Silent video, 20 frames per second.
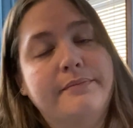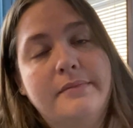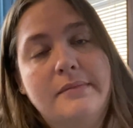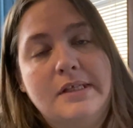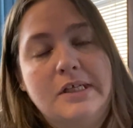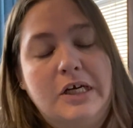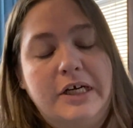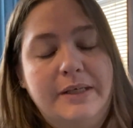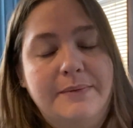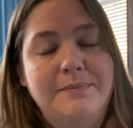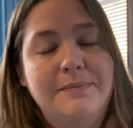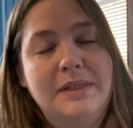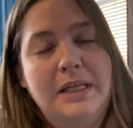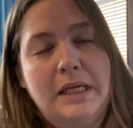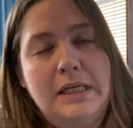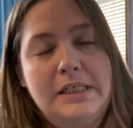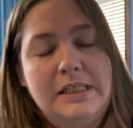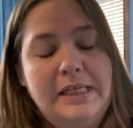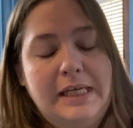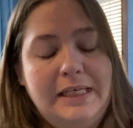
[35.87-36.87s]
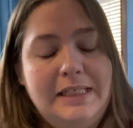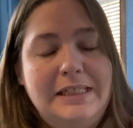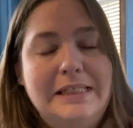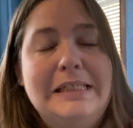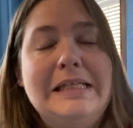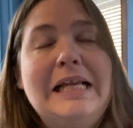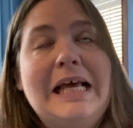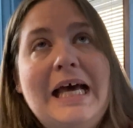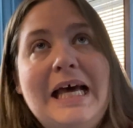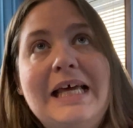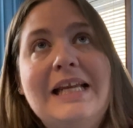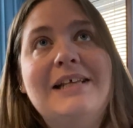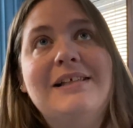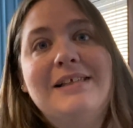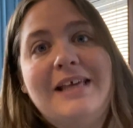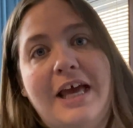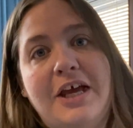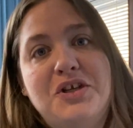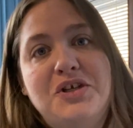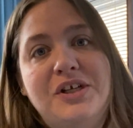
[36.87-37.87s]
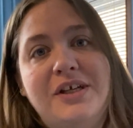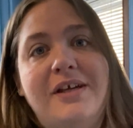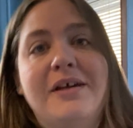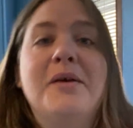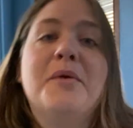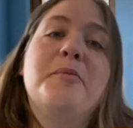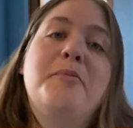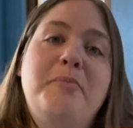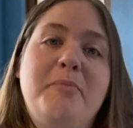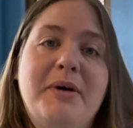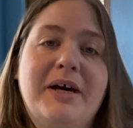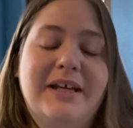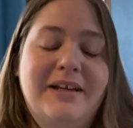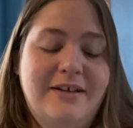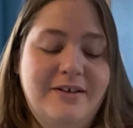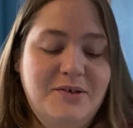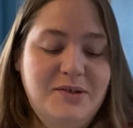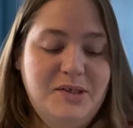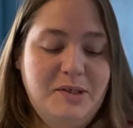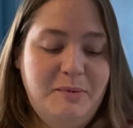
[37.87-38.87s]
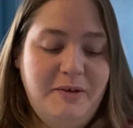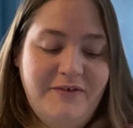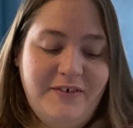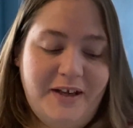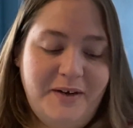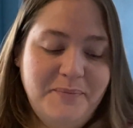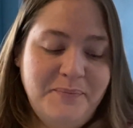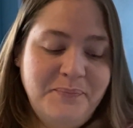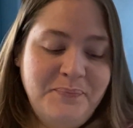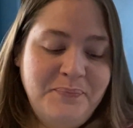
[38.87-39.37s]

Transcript: Sorry, not as catchy, but it'll still be fun.